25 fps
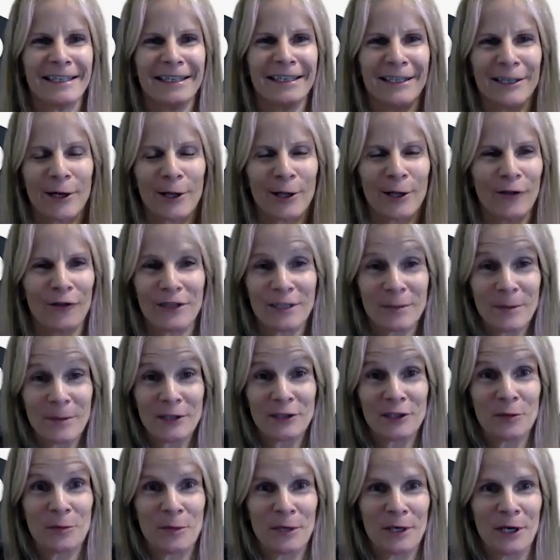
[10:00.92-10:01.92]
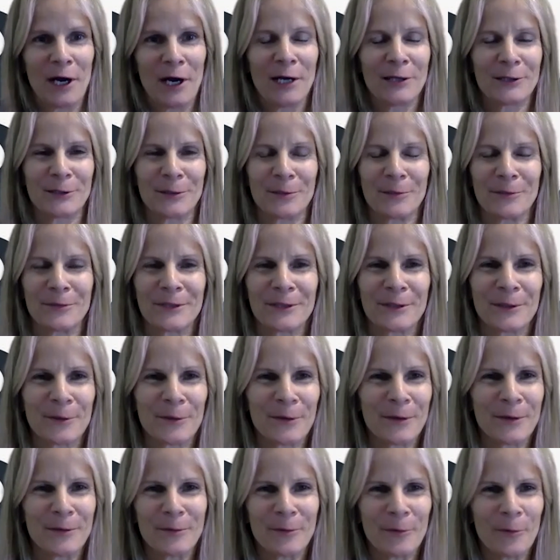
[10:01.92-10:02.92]
all of this? I mean, this has been awesome.
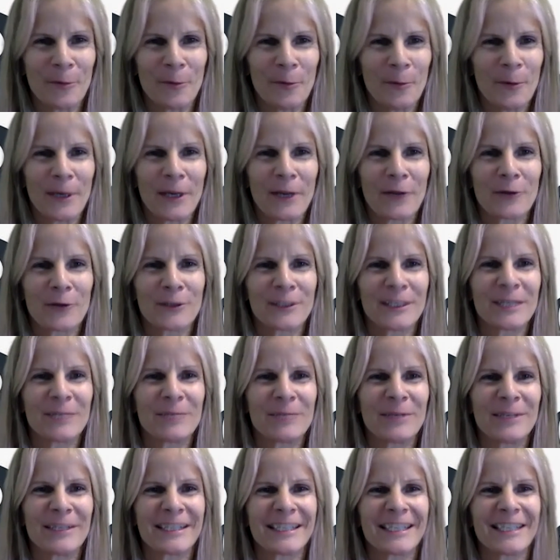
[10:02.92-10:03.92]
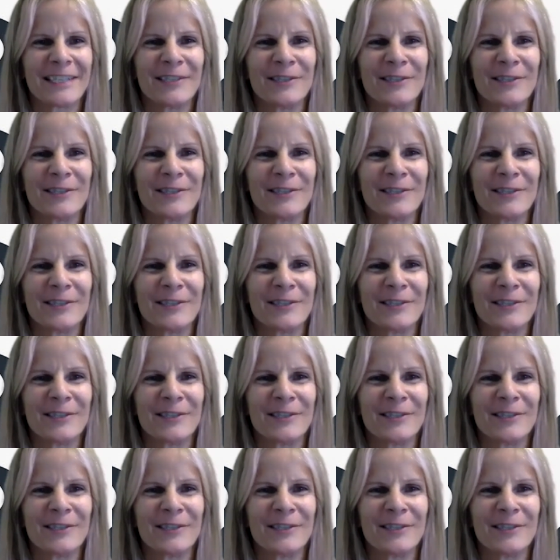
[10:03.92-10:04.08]
So what other tidbits can